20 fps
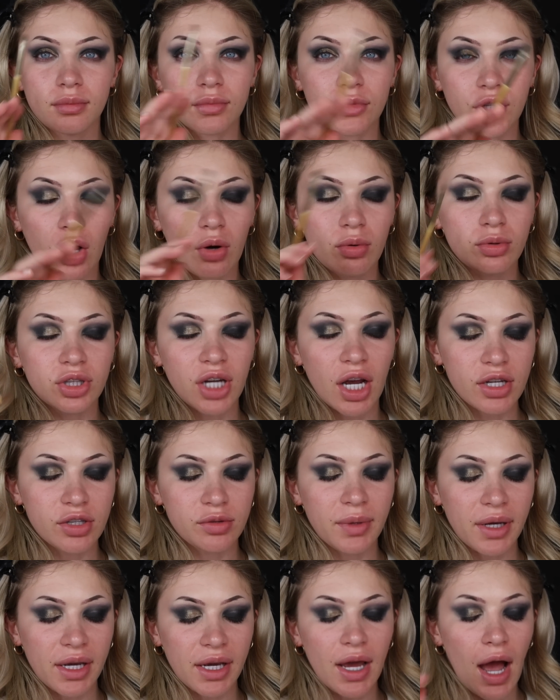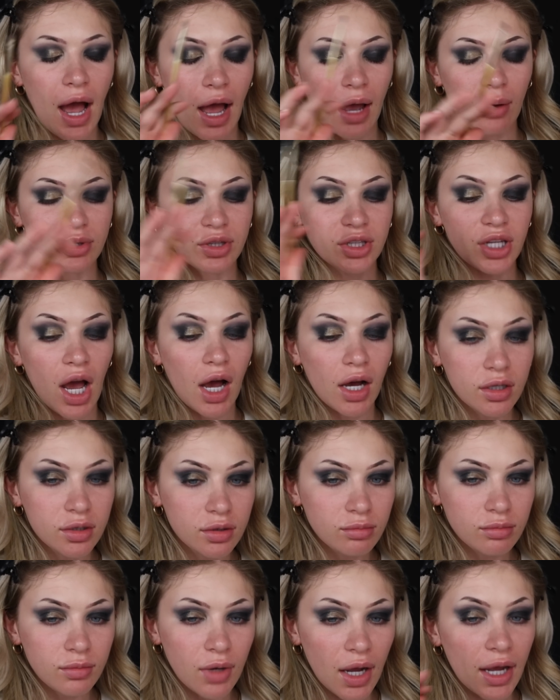Don't judge me. I was
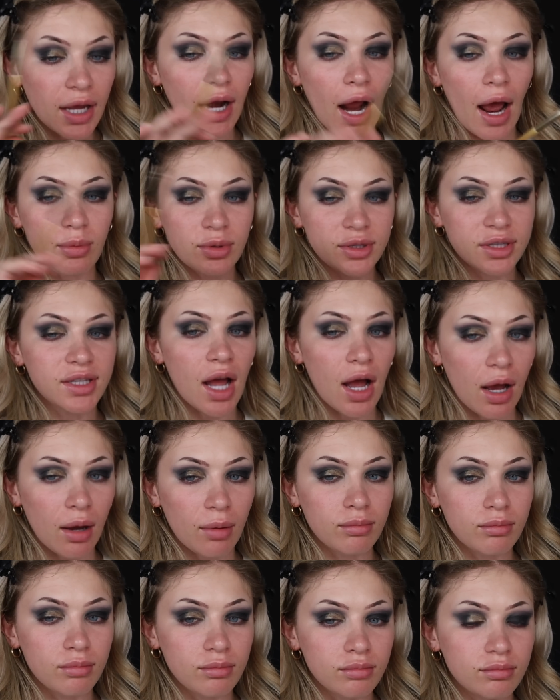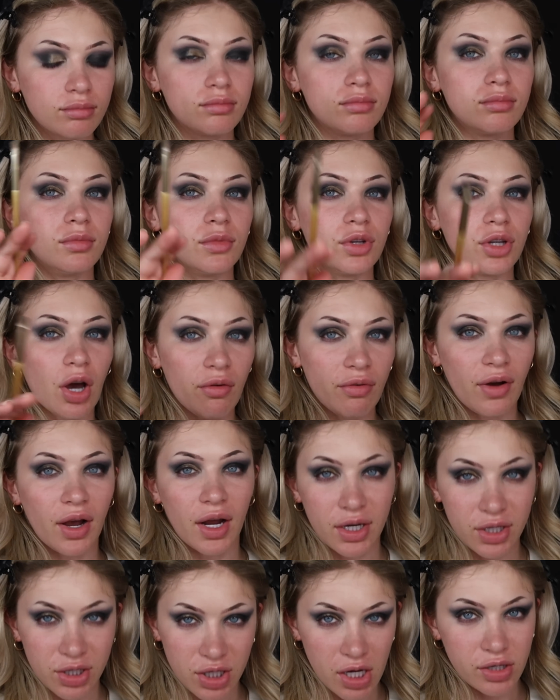young and I was dumb. Don't
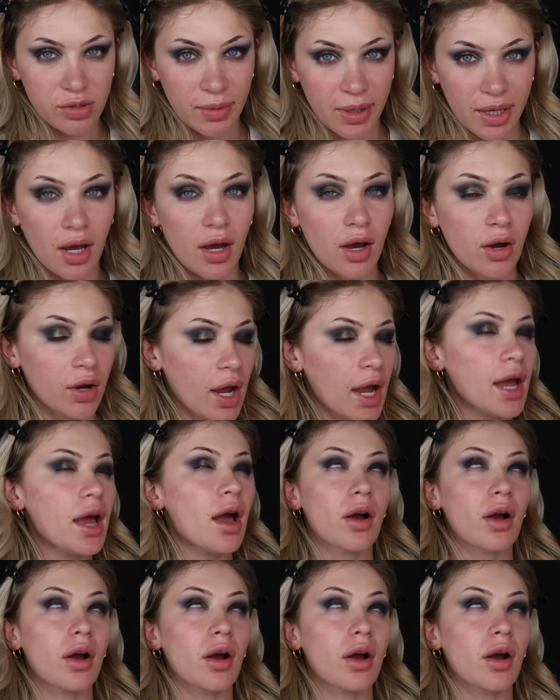fucking judge me, okay?